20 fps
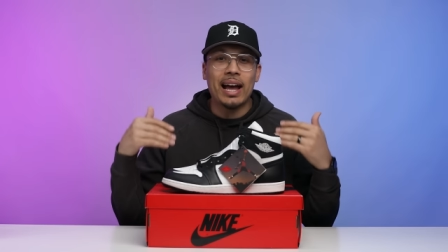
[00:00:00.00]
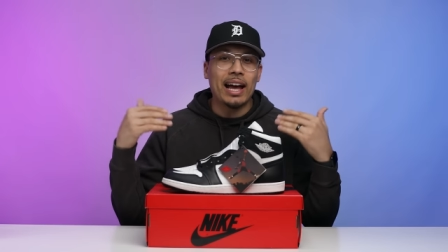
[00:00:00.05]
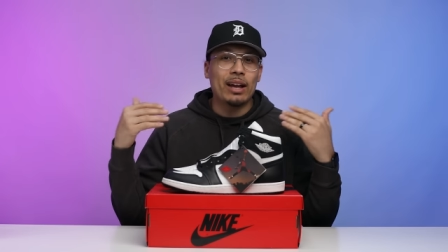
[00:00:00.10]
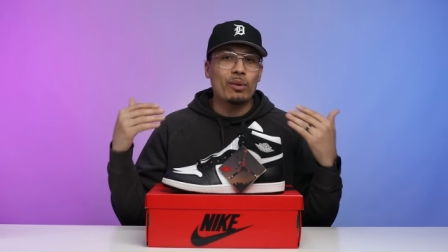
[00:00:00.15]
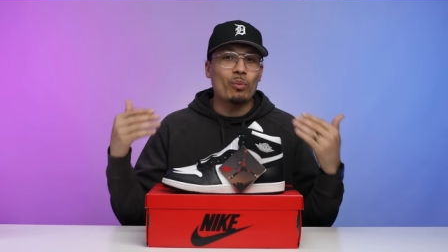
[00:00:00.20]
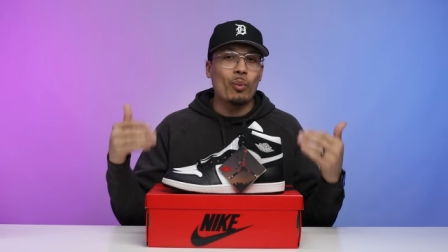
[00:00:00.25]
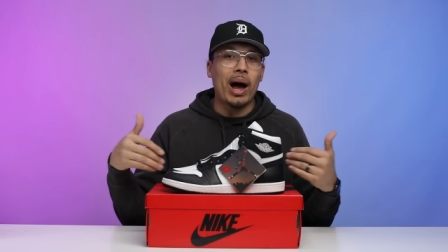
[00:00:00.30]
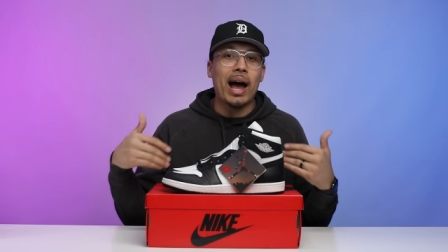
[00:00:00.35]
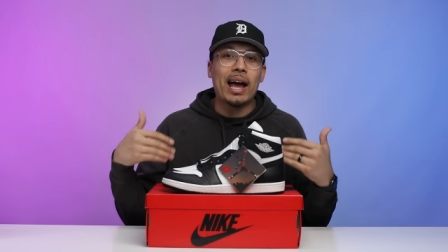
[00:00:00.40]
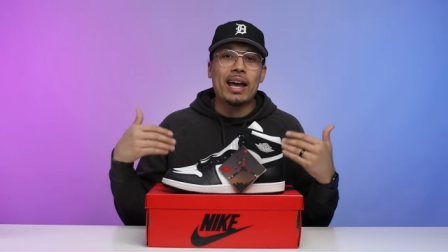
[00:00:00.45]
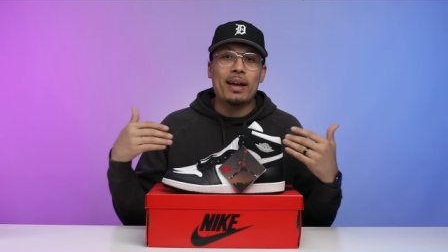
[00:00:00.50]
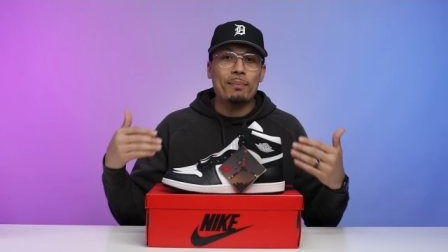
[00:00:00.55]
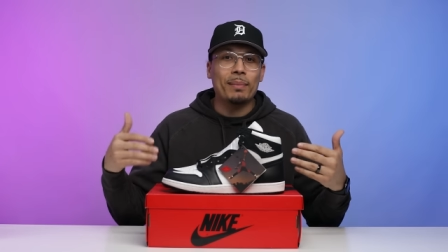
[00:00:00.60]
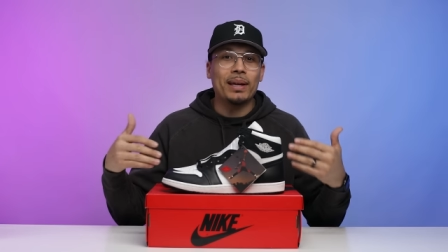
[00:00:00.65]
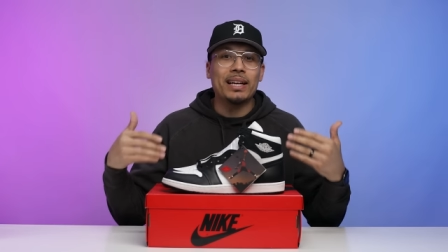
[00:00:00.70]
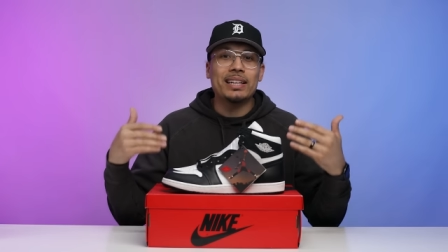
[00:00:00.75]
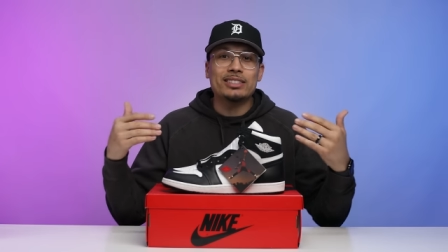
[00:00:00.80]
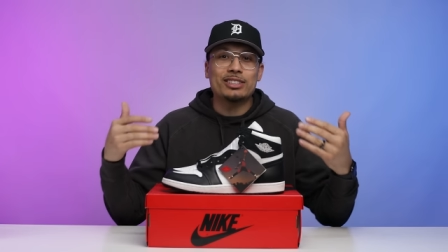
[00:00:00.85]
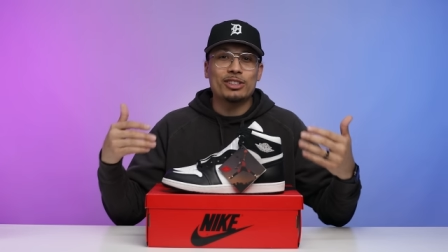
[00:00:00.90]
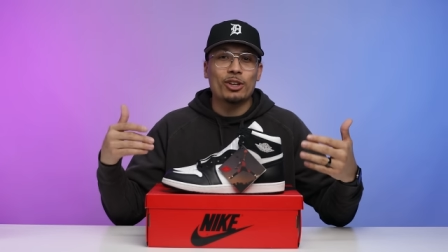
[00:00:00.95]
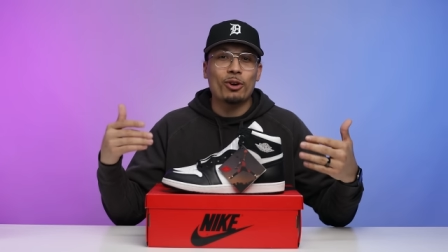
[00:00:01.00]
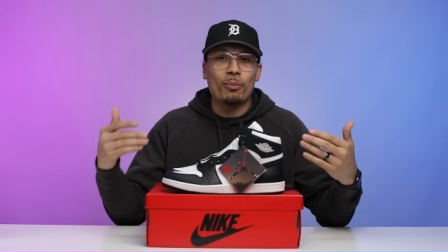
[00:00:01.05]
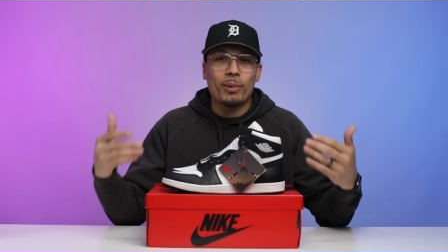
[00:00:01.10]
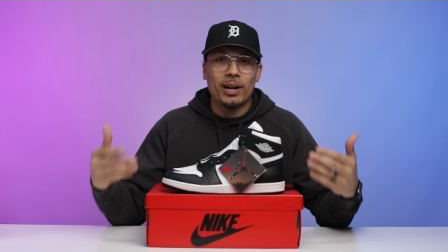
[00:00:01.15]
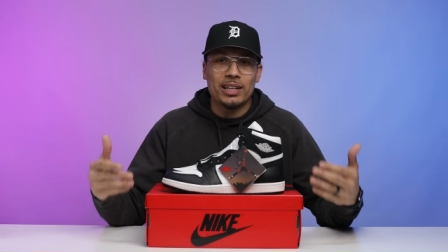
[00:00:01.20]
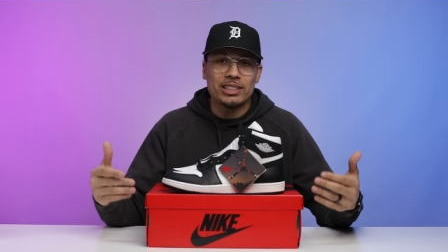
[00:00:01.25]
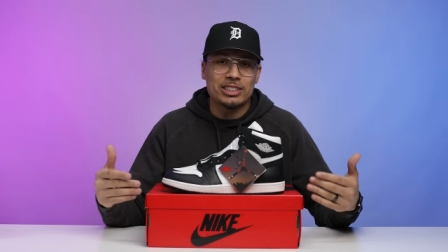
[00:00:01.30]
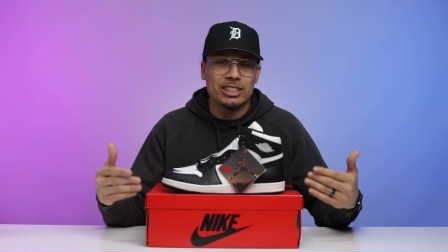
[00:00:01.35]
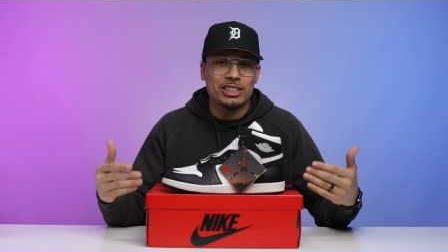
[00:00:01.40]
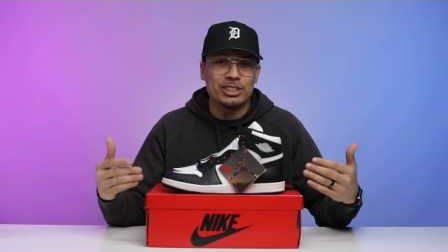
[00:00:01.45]
and why it means so
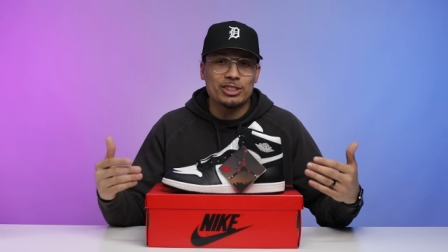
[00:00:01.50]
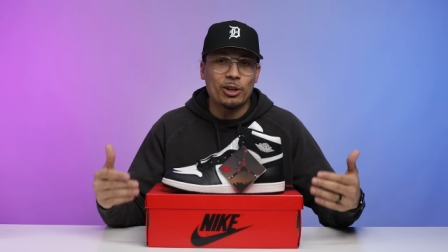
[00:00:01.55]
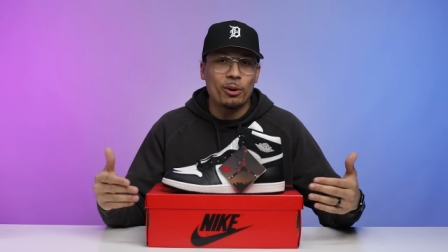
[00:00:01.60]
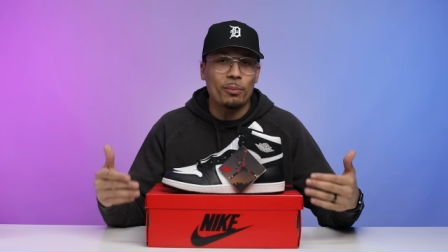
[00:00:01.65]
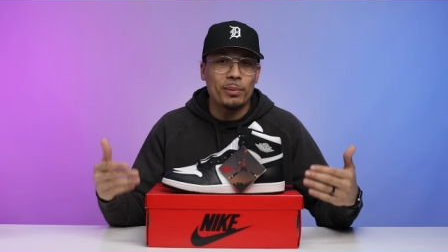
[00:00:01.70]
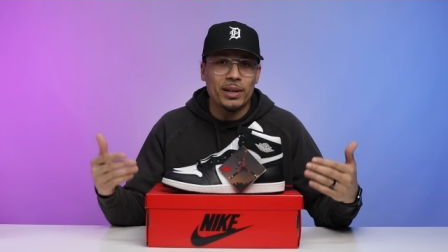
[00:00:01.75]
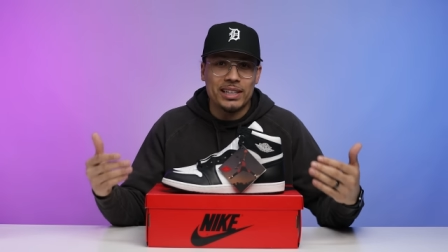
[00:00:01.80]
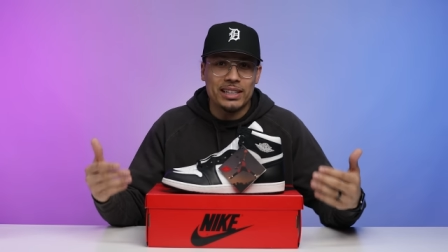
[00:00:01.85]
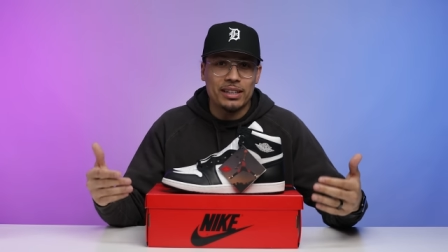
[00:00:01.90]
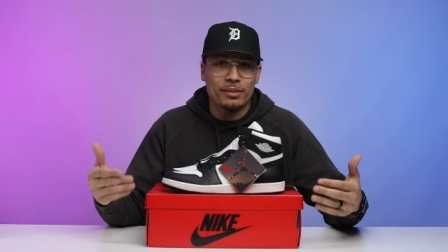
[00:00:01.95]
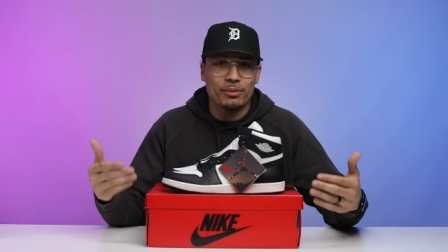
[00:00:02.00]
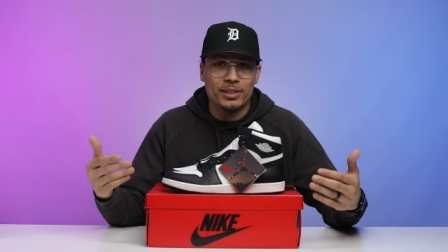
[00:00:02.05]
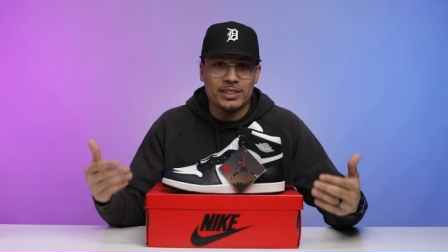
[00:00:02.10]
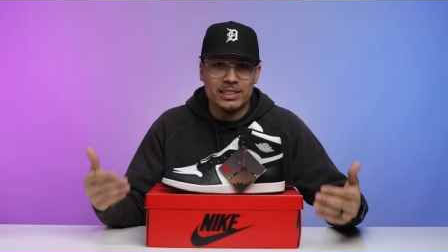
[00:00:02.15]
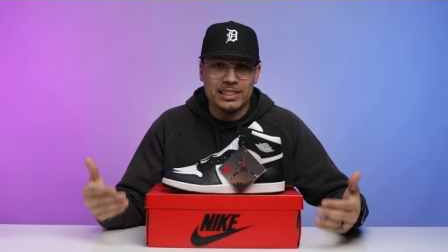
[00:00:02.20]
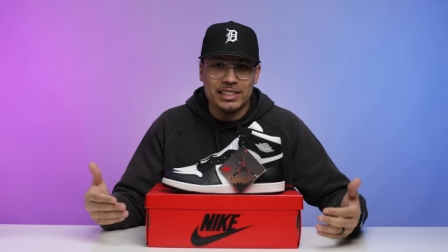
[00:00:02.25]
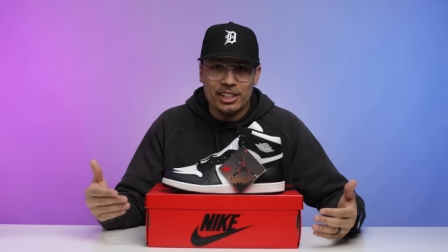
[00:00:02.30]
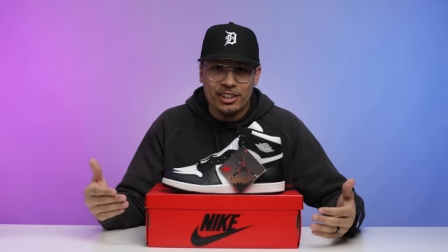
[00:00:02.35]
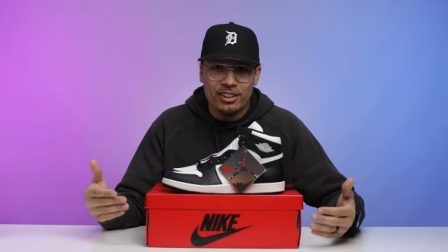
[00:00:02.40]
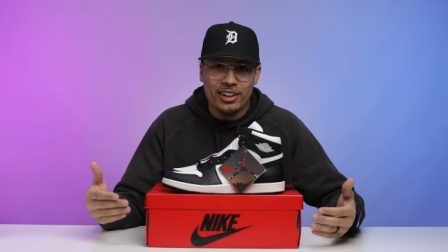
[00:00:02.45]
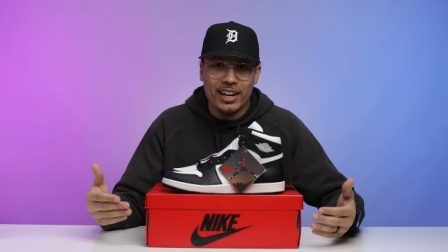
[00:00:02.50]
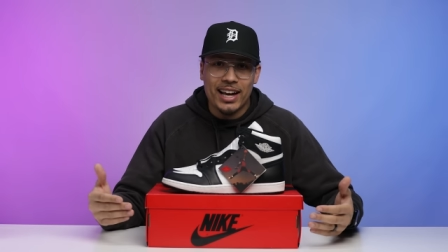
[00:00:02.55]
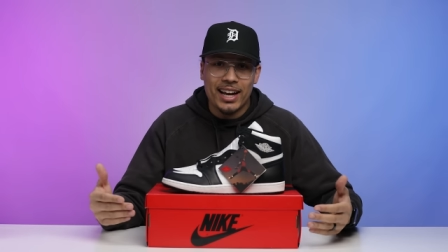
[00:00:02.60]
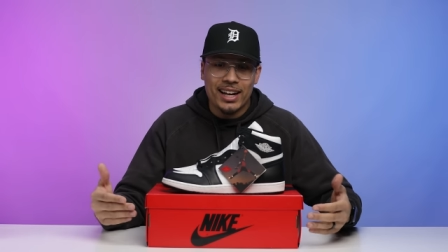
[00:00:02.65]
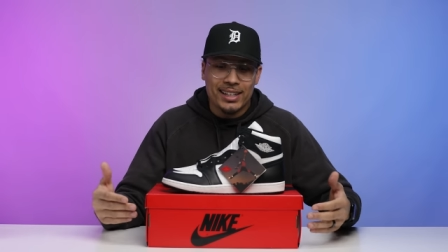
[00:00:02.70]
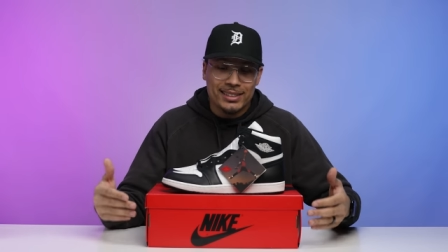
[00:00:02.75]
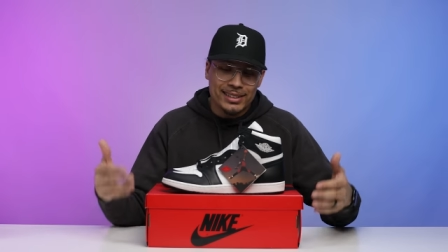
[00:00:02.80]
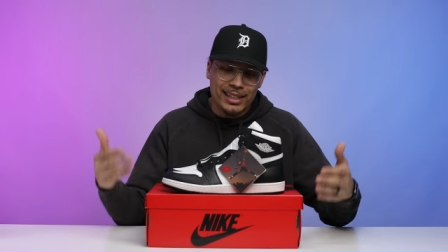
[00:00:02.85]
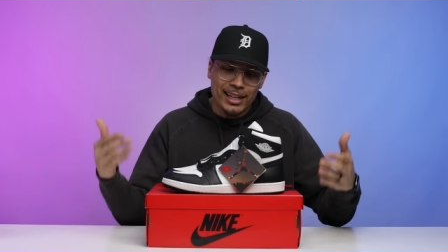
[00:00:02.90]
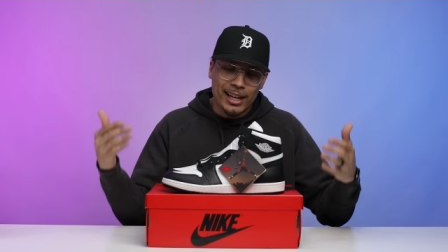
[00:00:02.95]
much to so many different
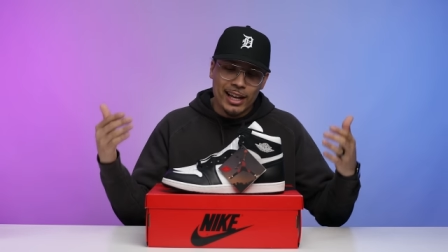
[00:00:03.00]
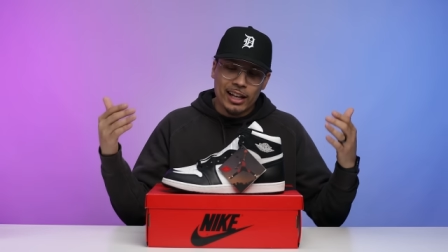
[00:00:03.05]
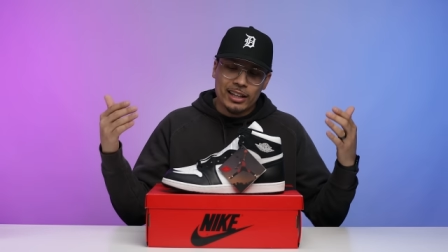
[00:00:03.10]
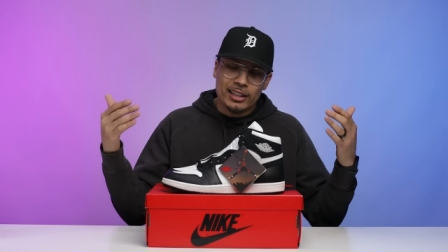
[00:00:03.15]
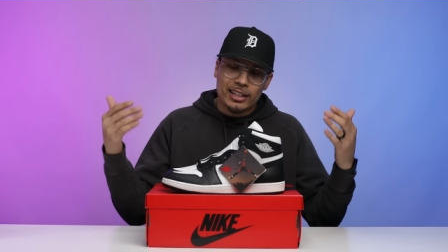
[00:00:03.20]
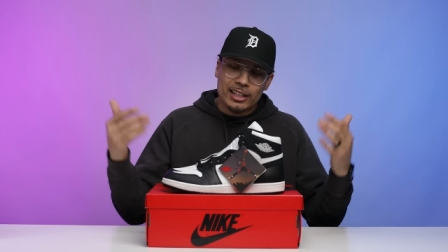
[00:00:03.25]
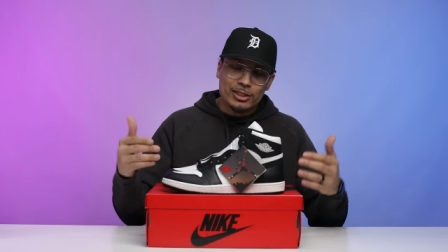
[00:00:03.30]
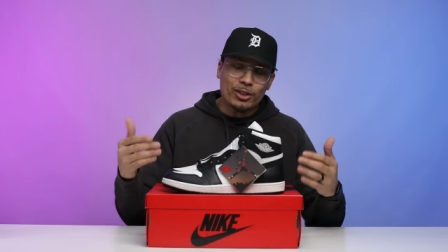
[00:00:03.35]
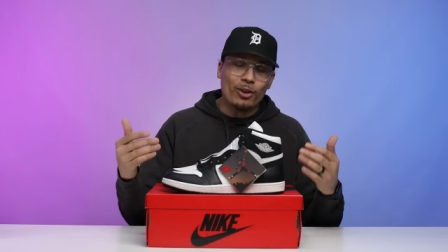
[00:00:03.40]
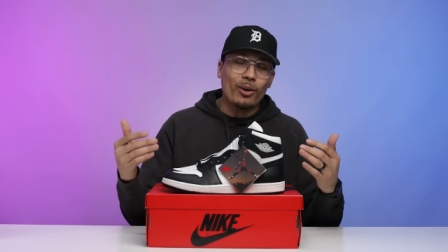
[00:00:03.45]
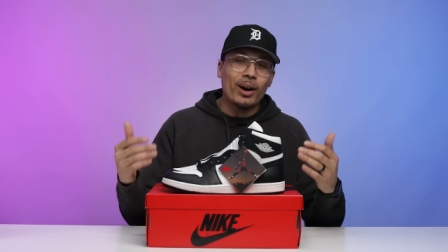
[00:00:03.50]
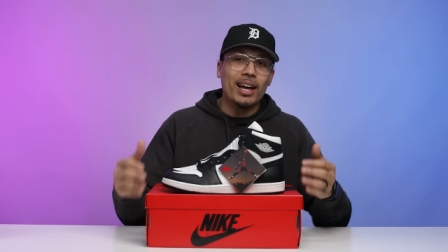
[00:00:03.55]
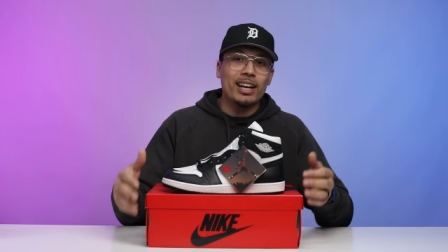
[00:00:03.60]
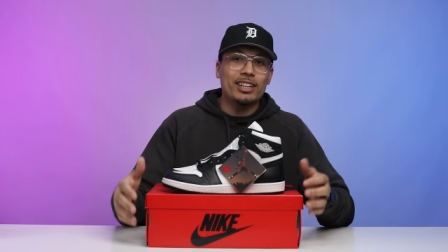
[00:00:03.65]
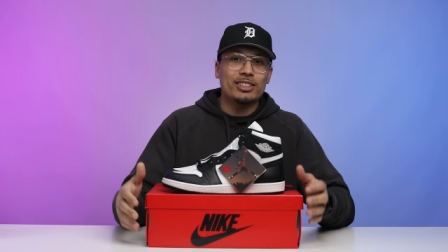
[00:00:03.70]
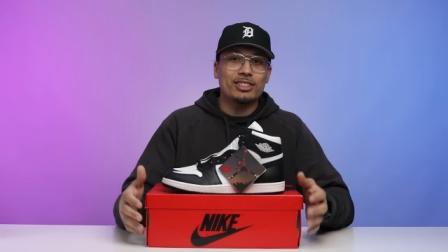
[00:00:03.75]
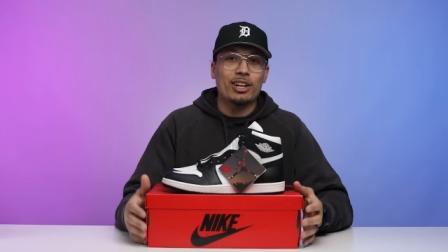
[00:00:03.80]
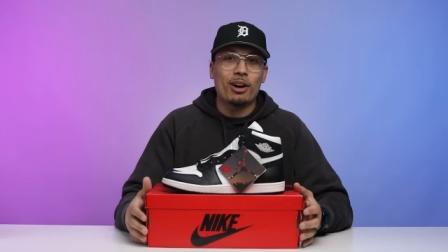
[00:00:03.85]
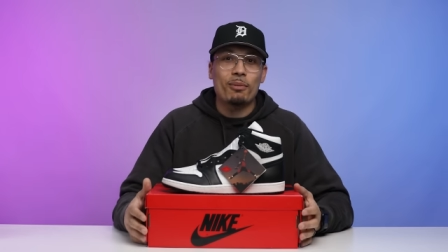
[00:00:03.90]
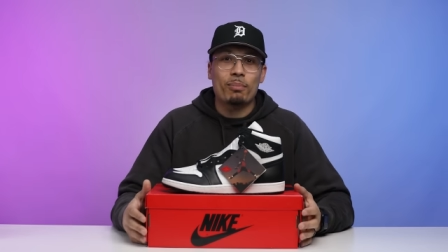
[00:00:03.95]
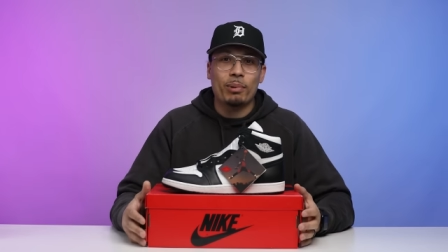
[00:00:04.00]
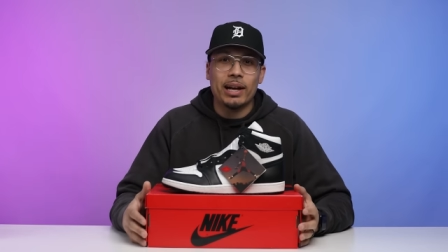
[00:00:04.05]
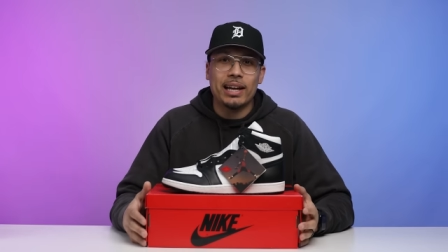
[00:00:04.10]
sneakerheads, Let's go ahead and start